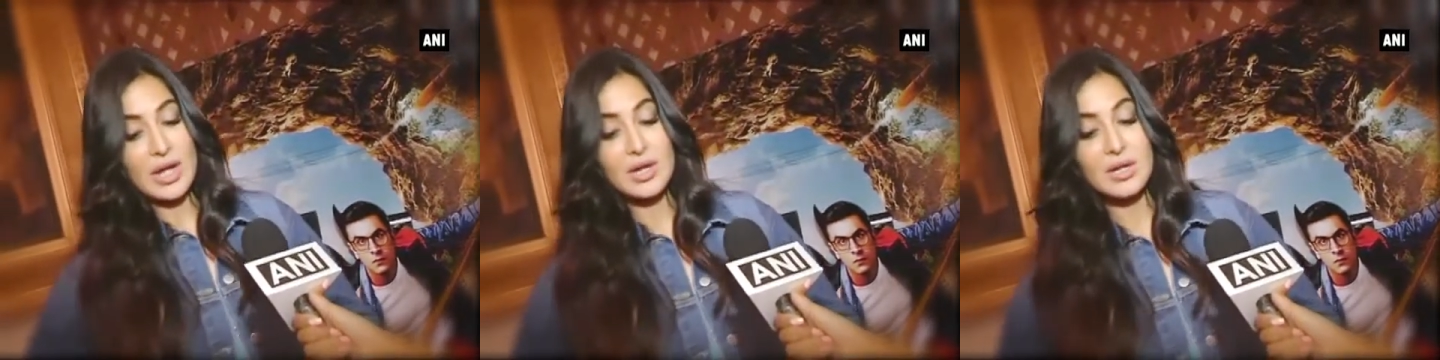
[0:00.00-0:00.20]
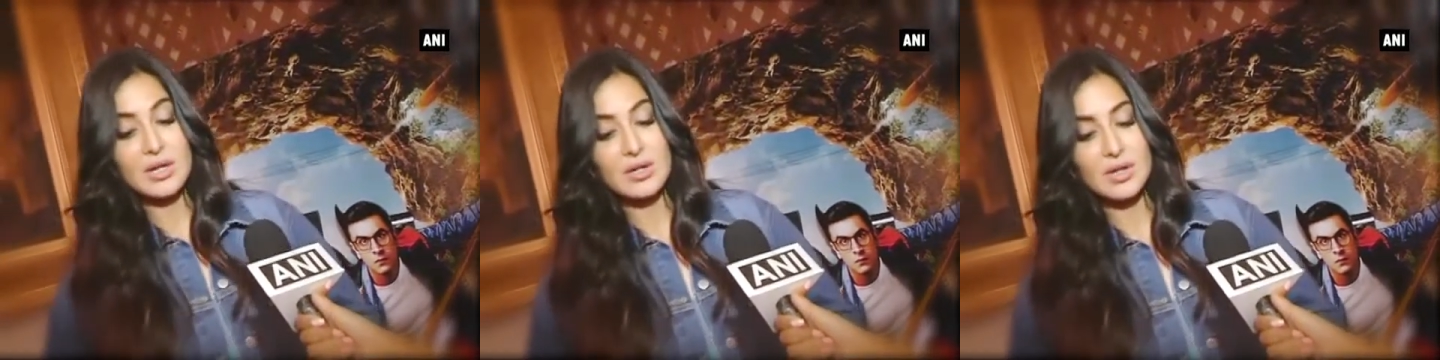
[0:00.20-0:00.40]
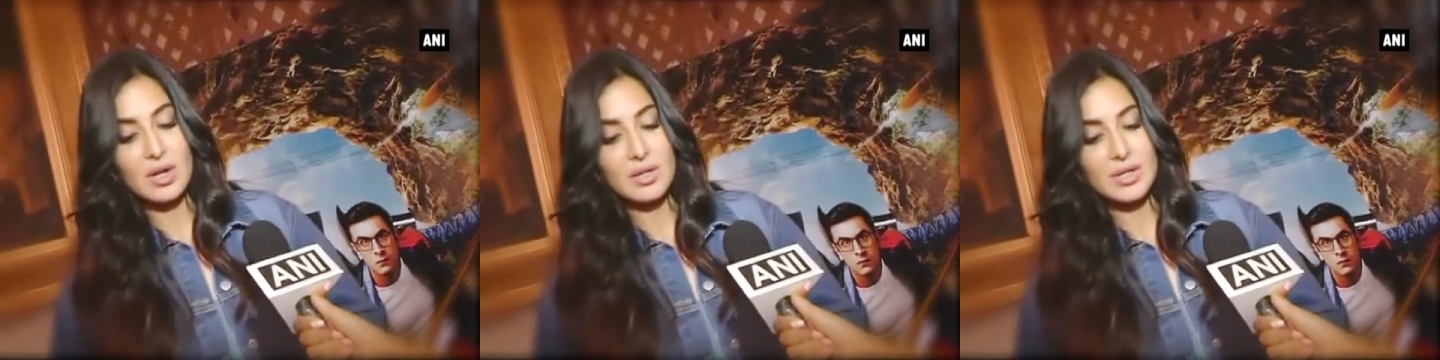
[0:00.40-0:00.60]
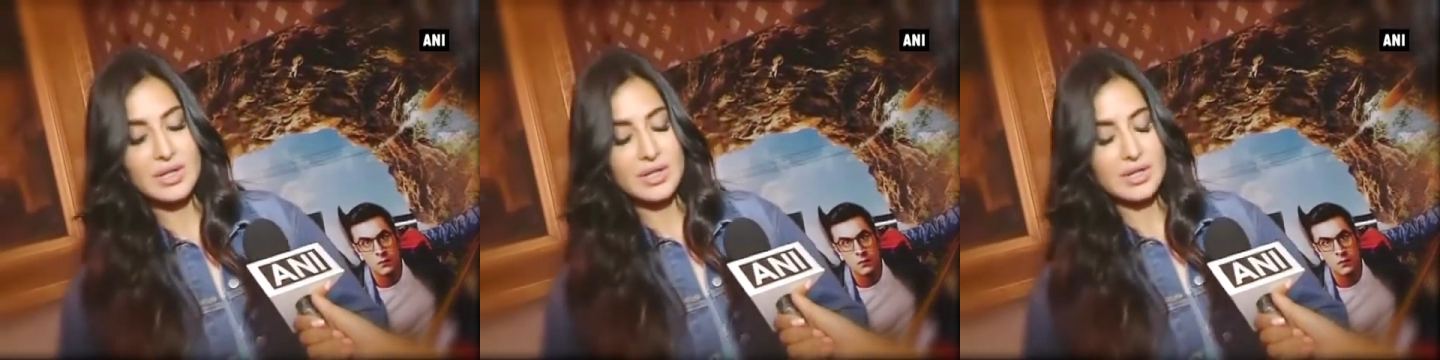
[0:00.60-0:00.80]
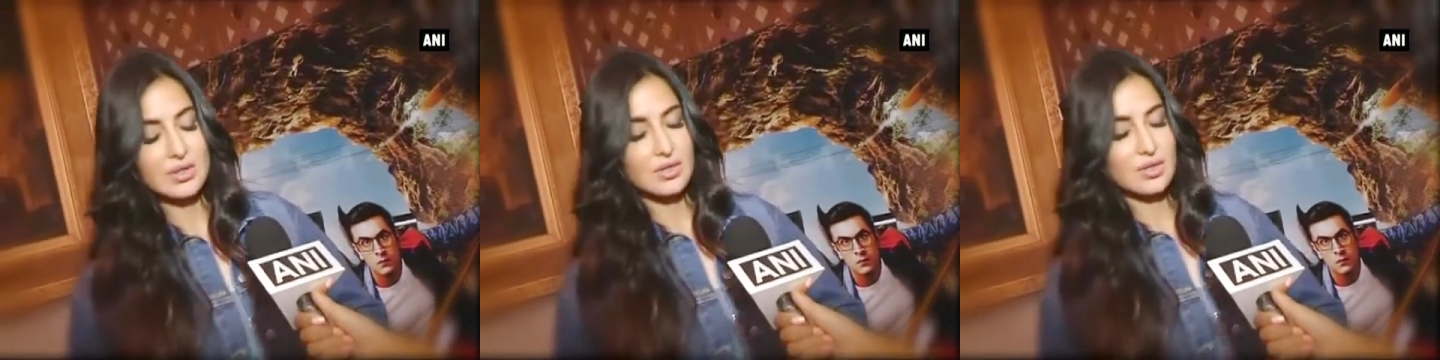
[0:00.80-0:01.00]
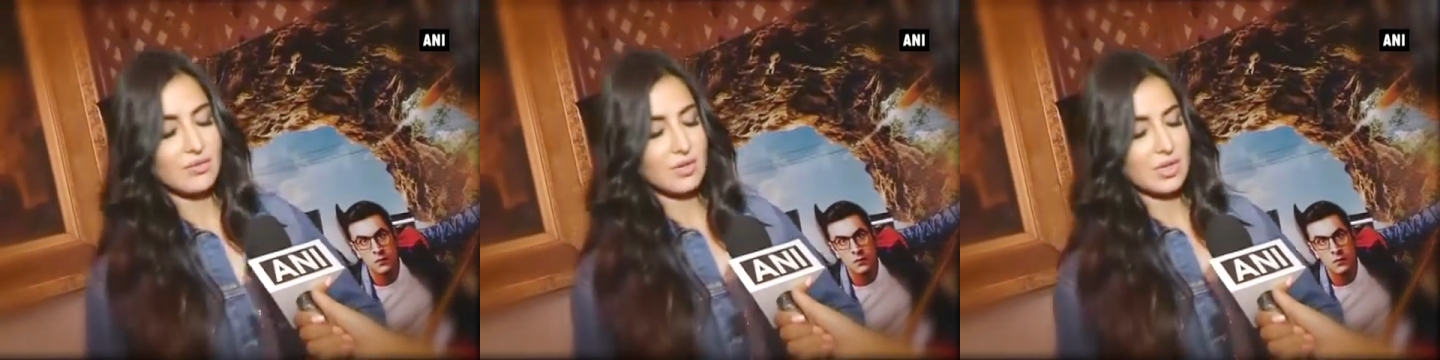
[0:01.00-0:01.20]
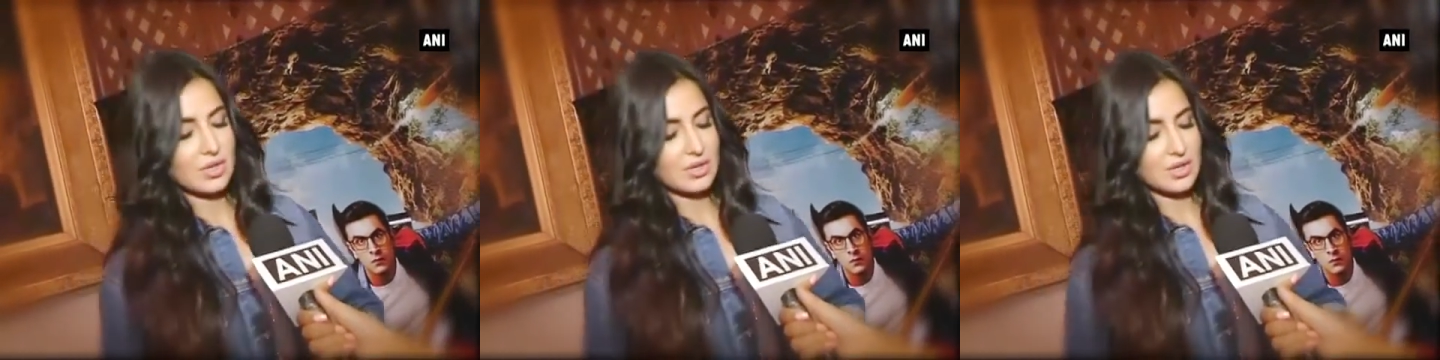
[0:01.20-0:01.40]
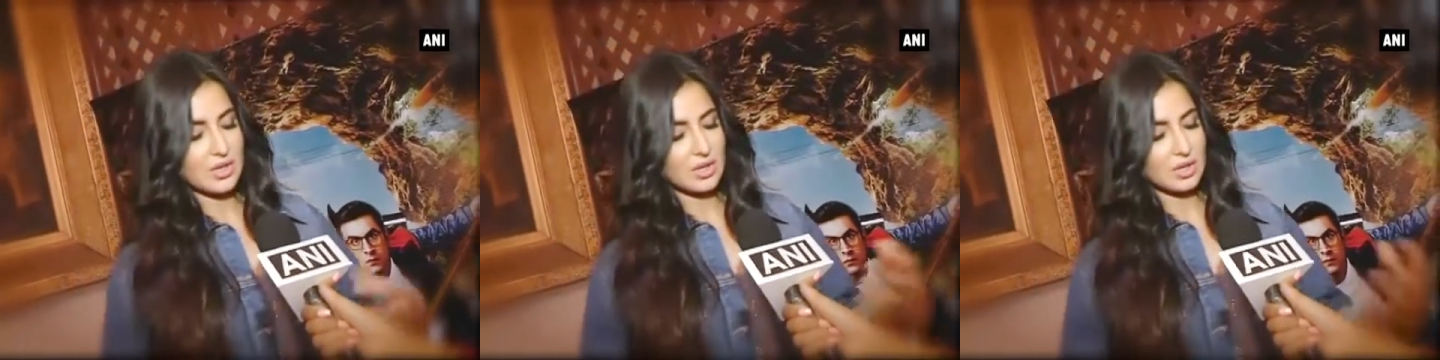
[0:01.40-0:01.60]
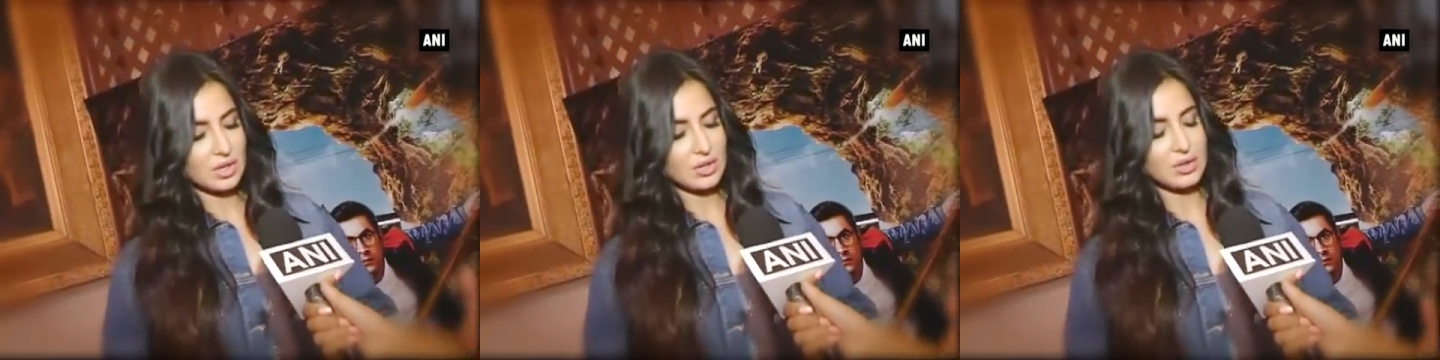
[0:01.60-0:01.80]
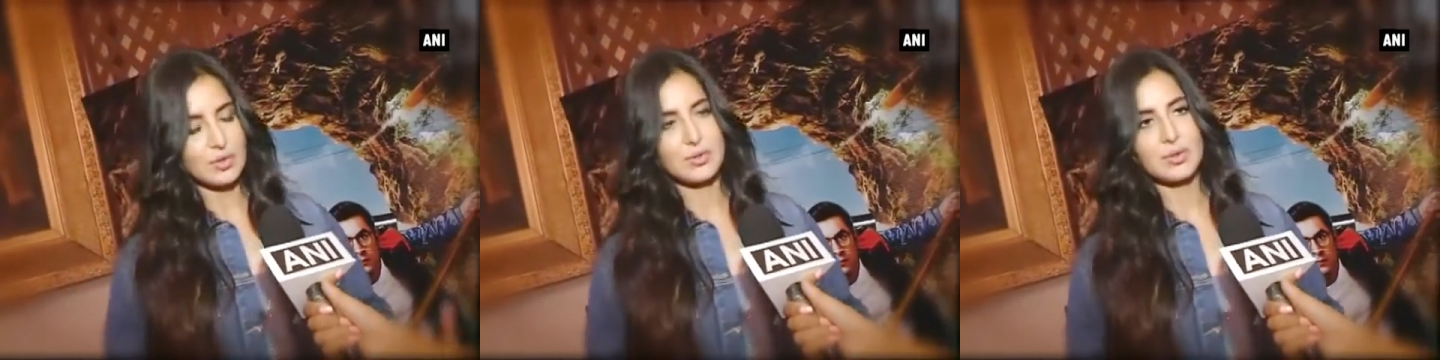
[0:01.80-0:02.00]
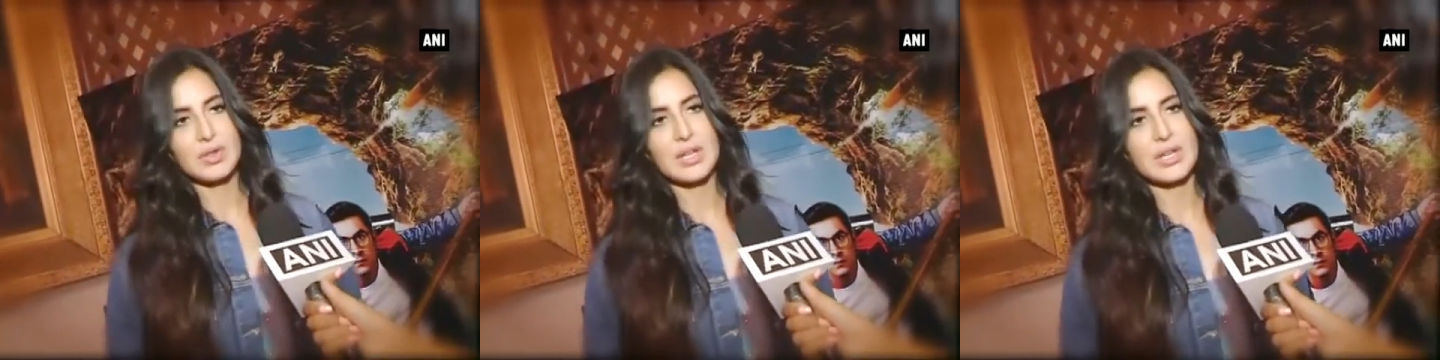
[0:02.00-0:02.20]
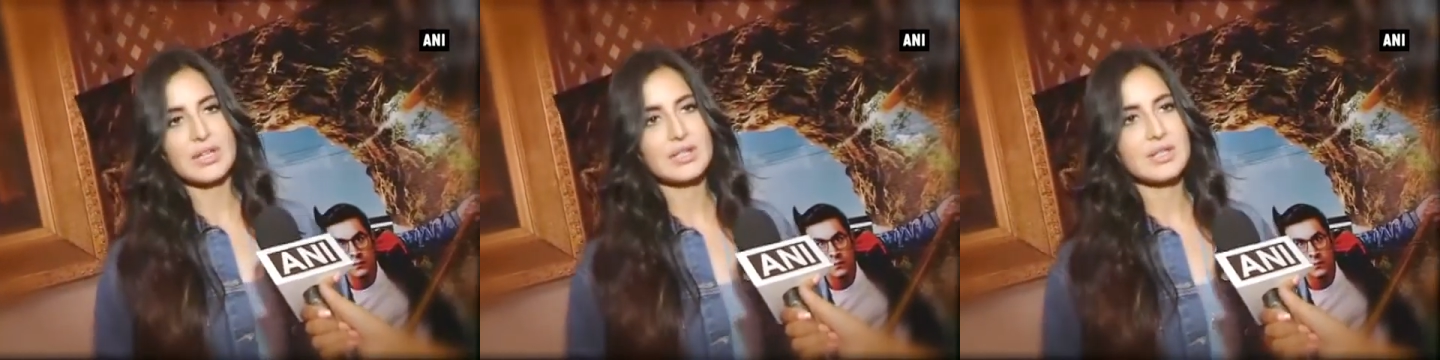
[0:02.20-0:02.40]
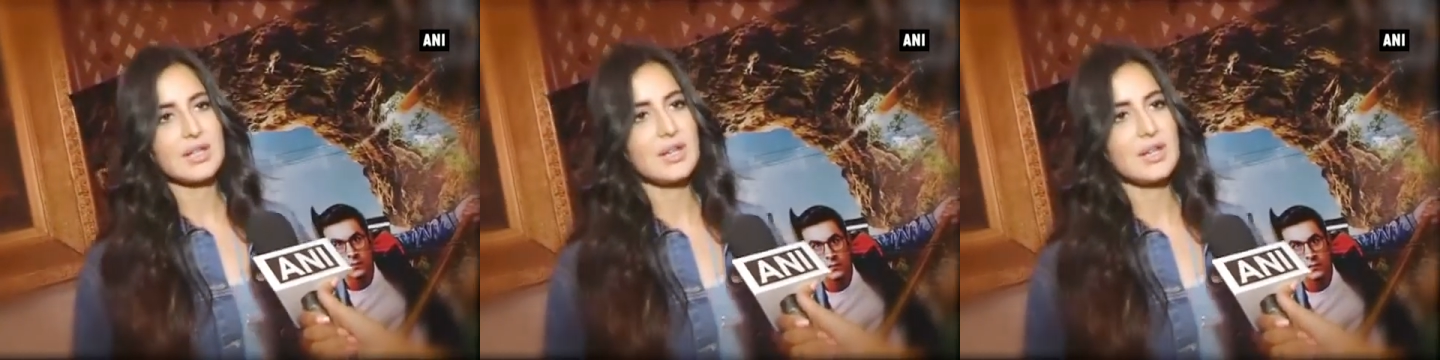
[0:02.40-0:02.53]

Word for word: unlearn all the things you've learned and learn new things.